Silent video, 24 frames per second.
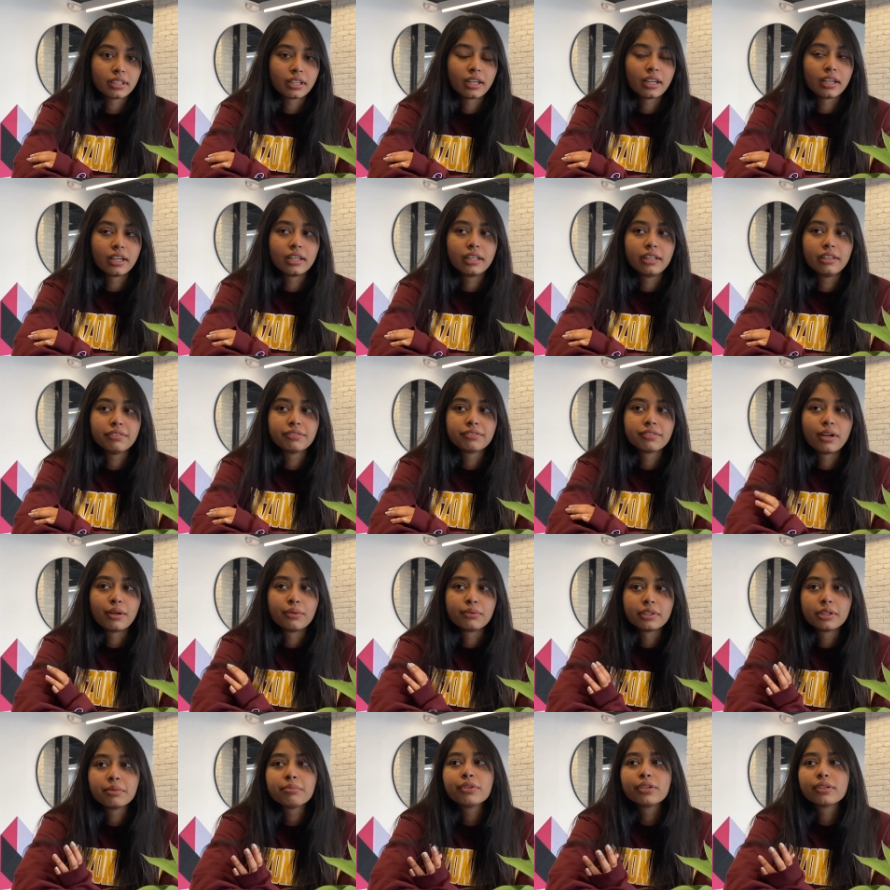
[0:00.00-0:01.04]
I
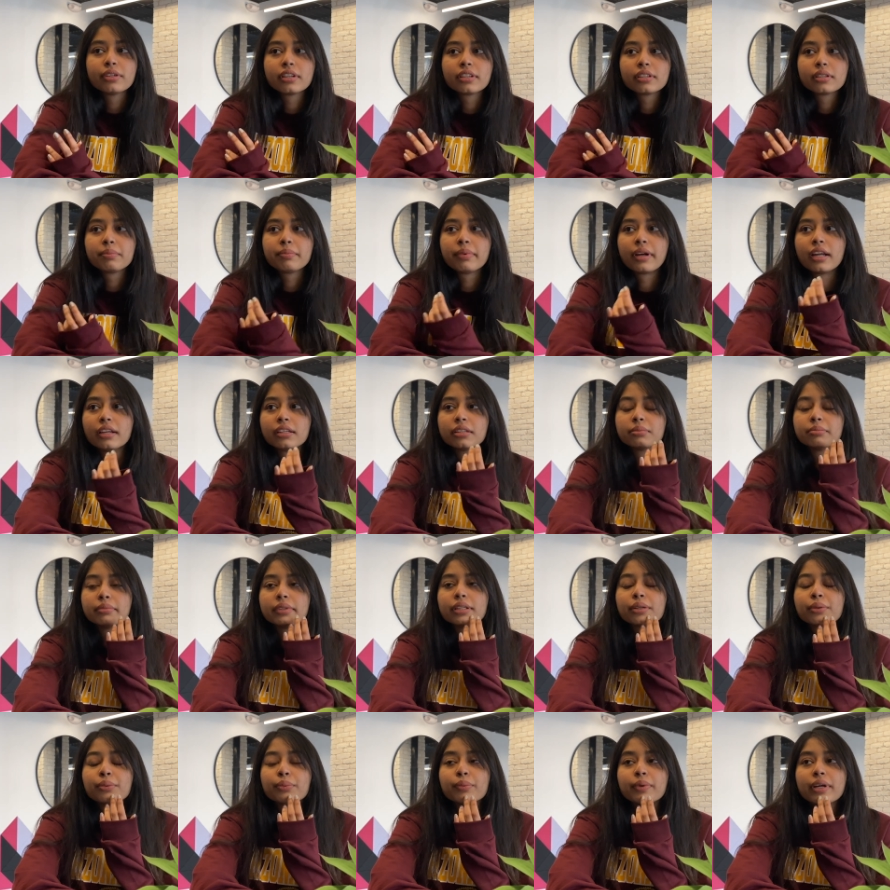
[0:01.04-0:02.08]
found them during the
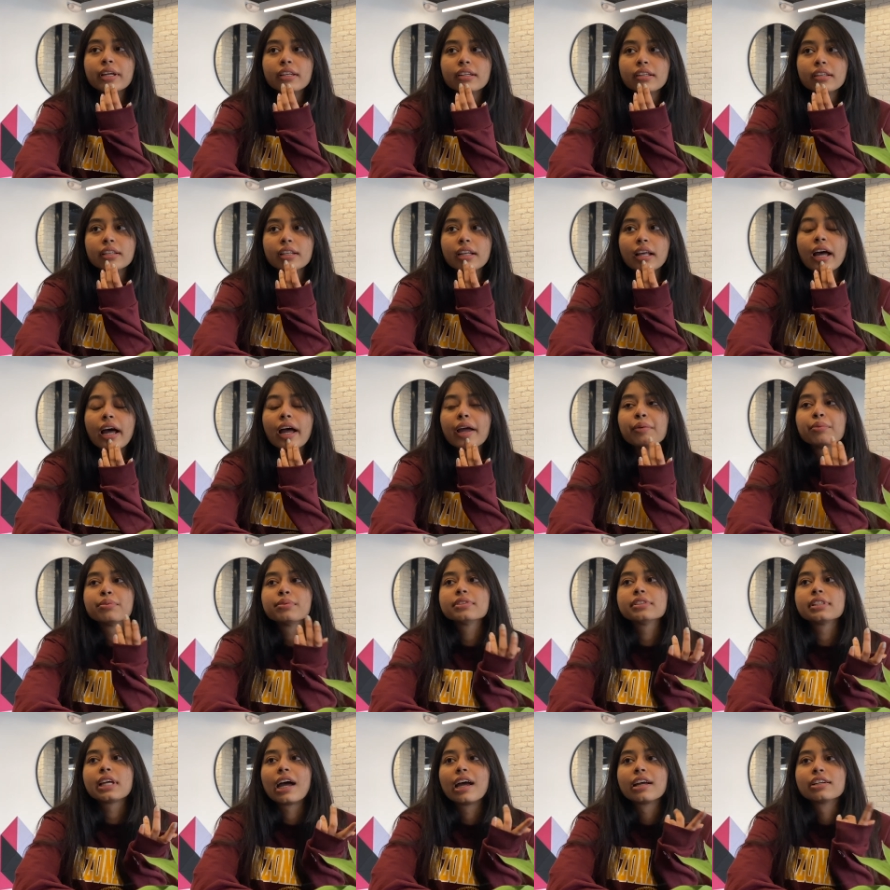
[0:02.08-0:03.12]
pandemic when I
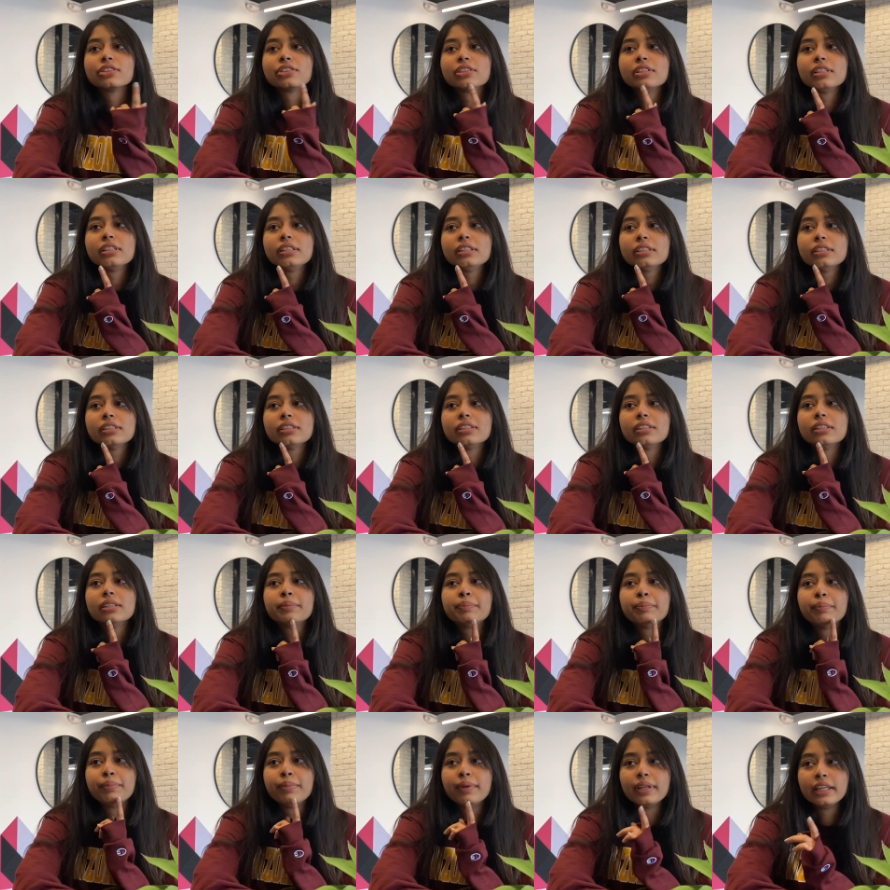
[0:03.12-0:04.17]
was actually a
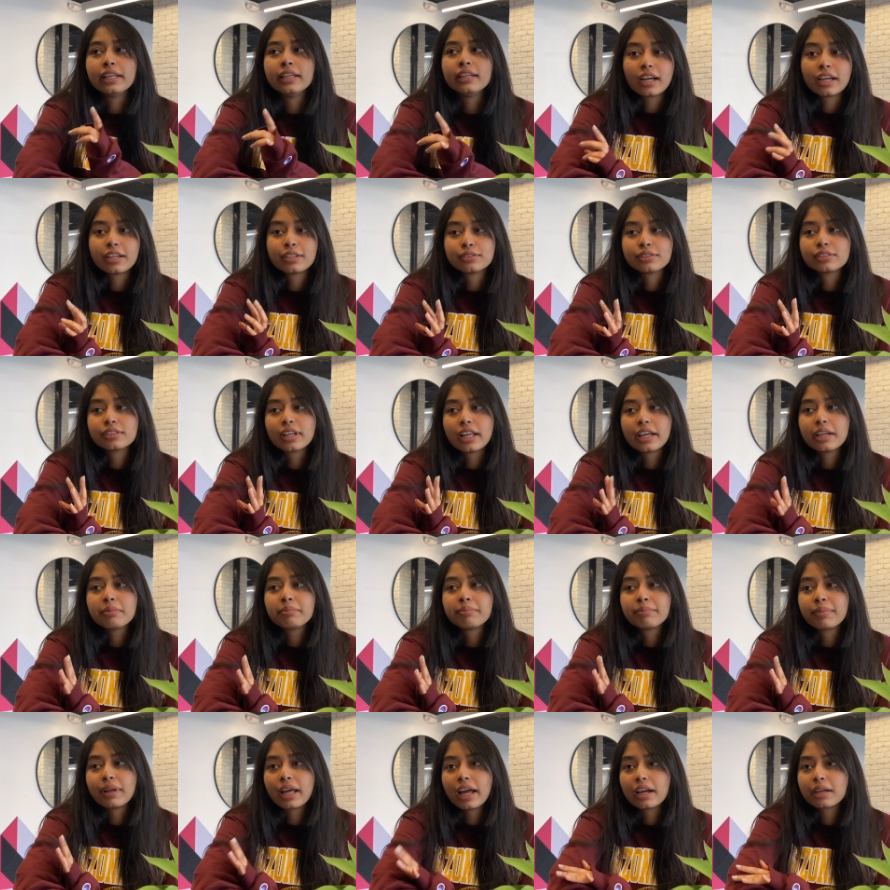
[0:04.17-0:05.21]
Blink. I used to like
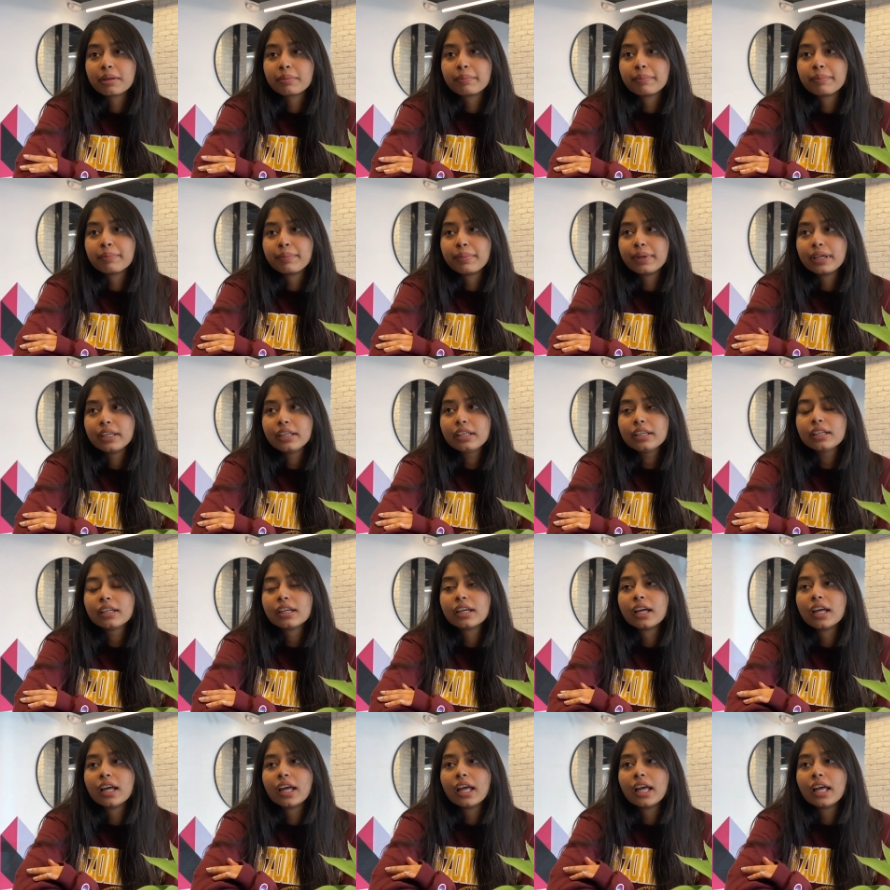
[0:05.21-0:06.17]
Blackpink.